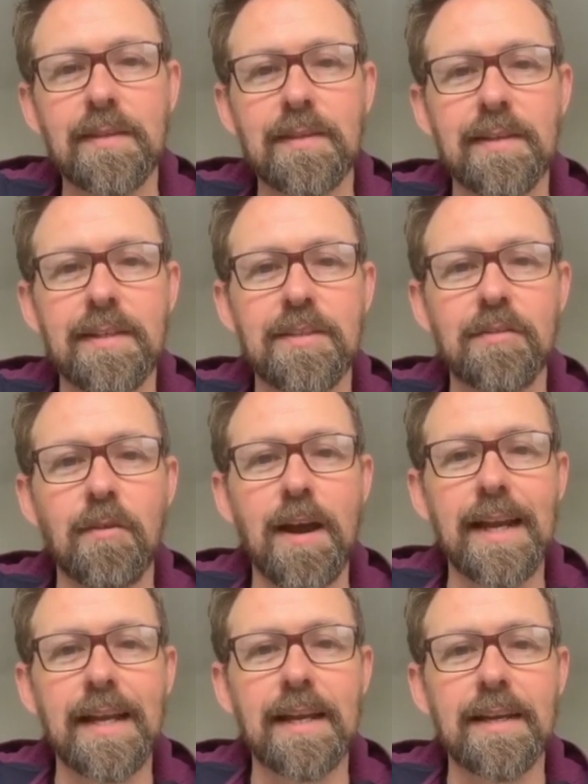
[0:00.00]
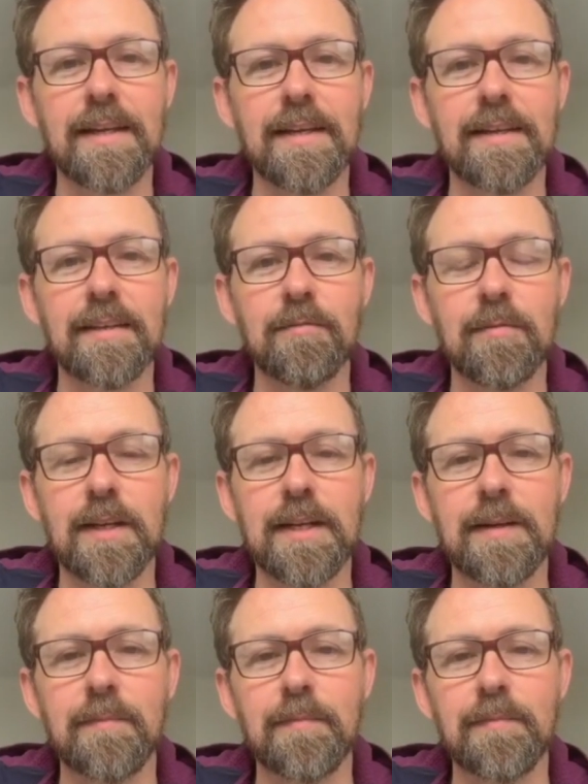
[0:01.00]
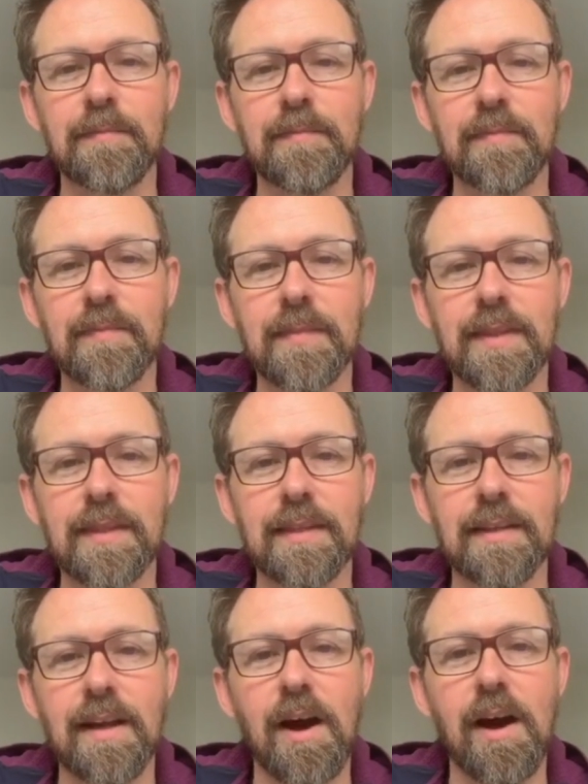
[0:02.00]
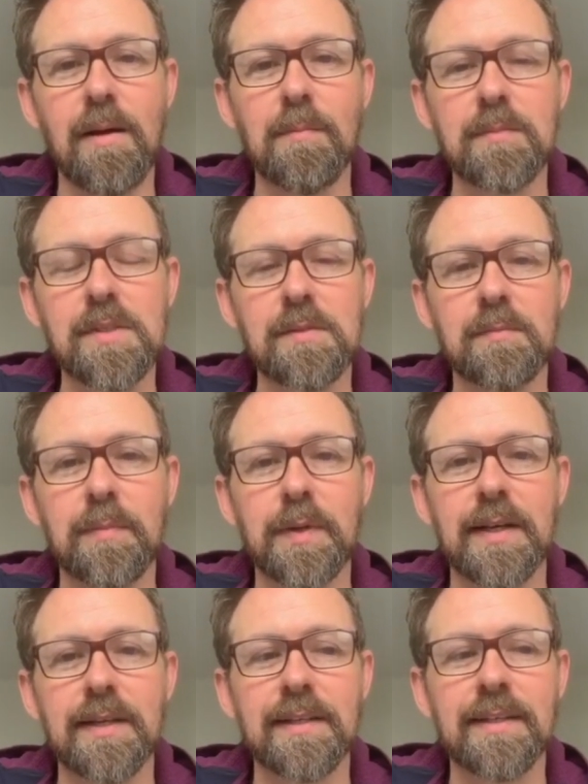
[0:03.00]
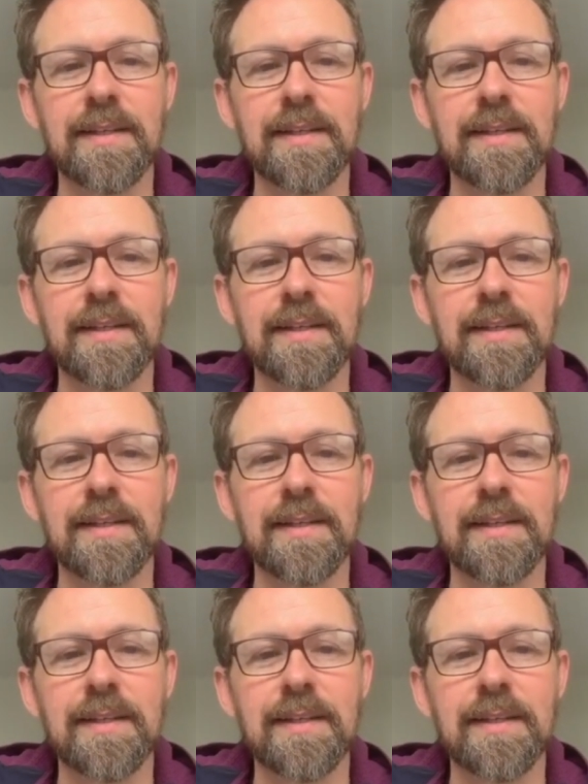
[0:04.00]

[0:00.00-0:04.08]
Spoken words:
derailleur arms, but